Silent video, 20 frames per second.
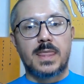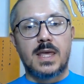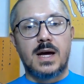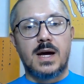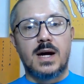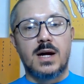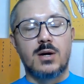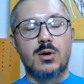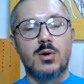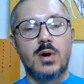
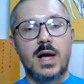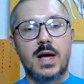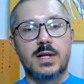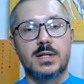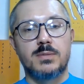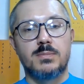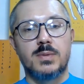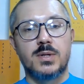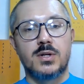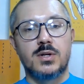
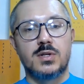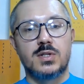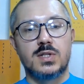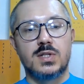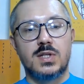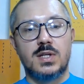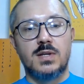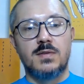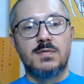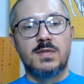arrowheads, because
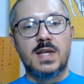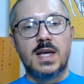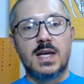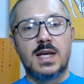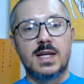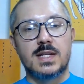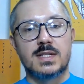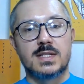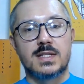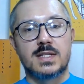if they
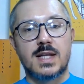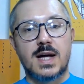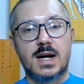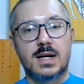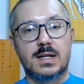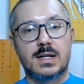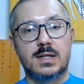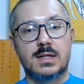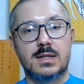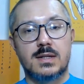get
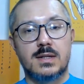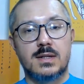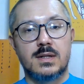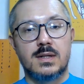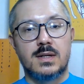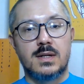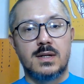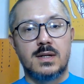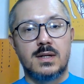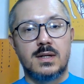stuck
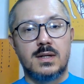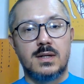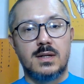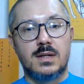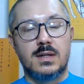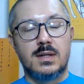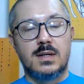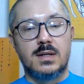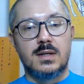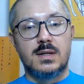
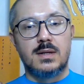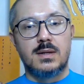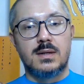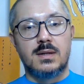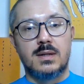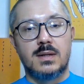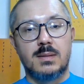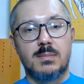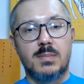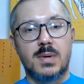in
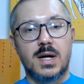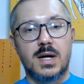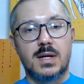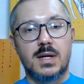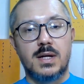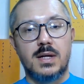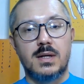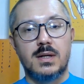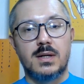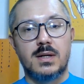the
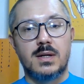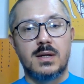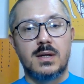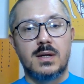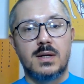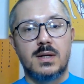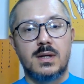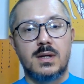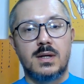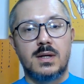body,
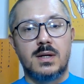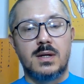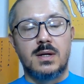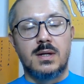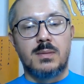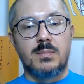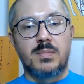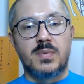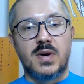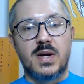in
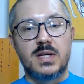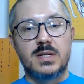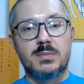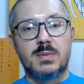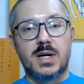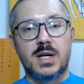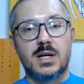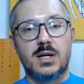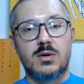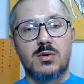the prey's
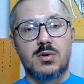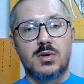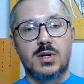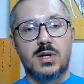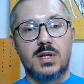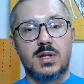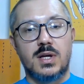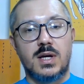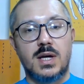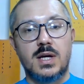body or
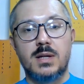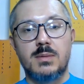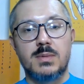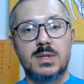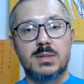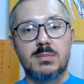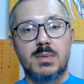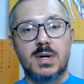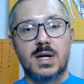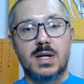in the
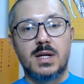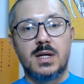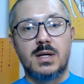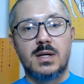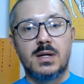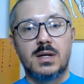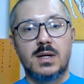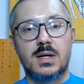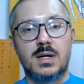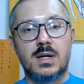enemy's body,
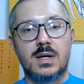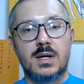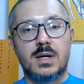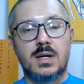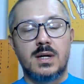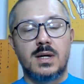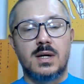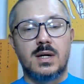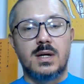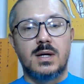
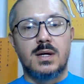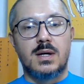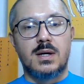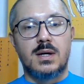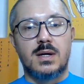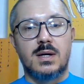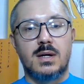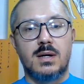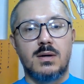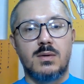
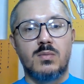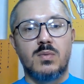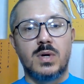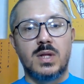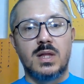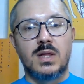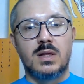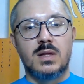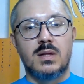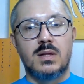
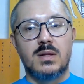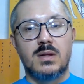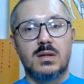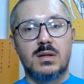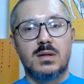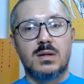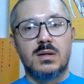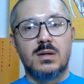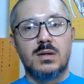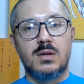when
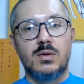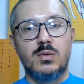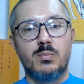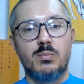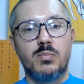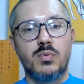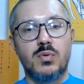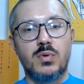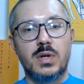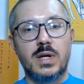you
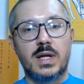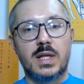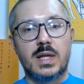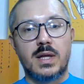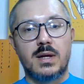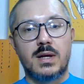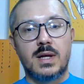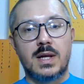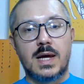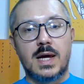pull in
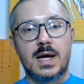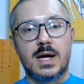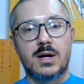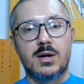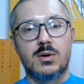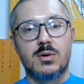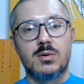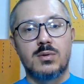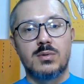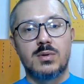an
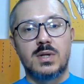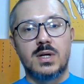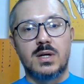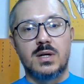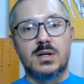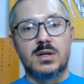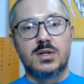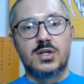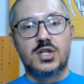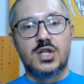arrow,
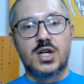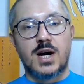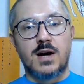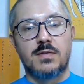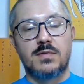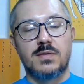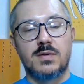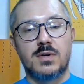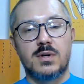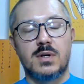the
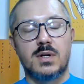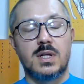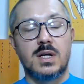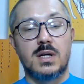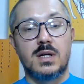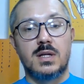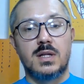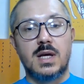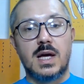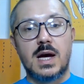shaft or
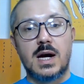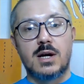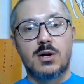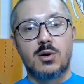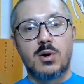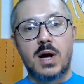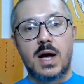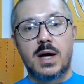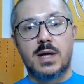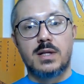the
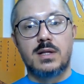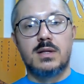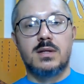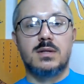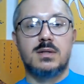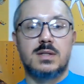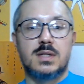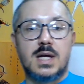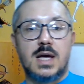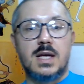arrowhead
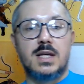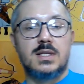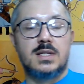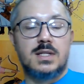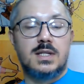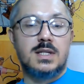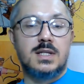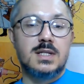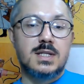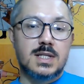stays
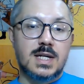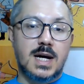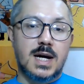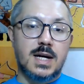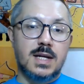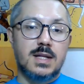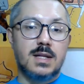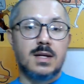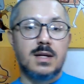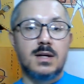
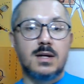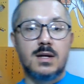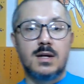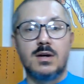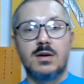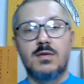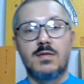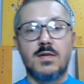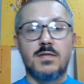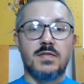inside
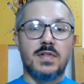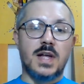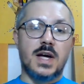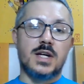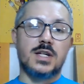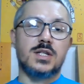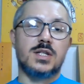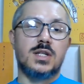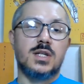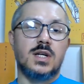of a
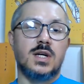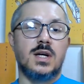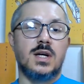flesh,